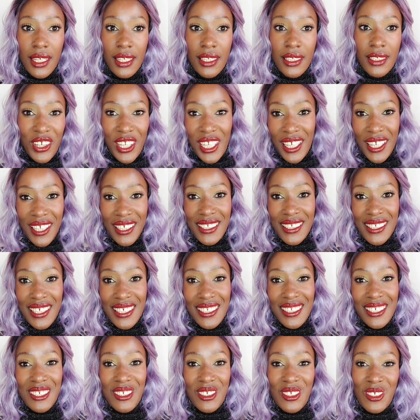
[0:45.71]
I'm very
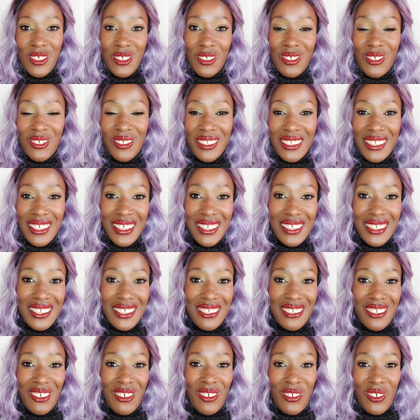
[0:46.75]
excited to do
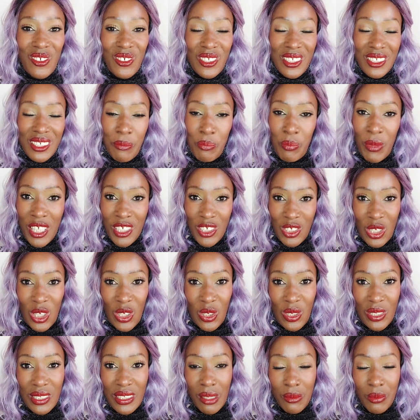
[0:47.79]
this, so make sure
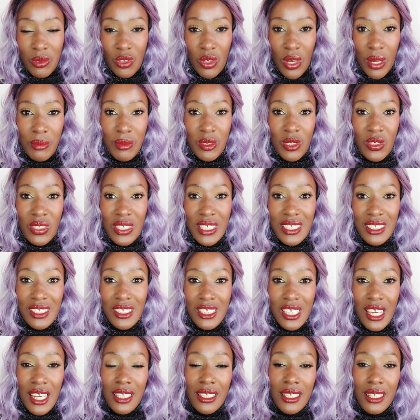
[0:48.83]
you're subscribed to
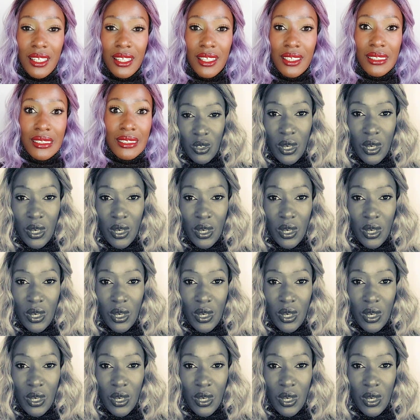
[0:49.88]
this channel,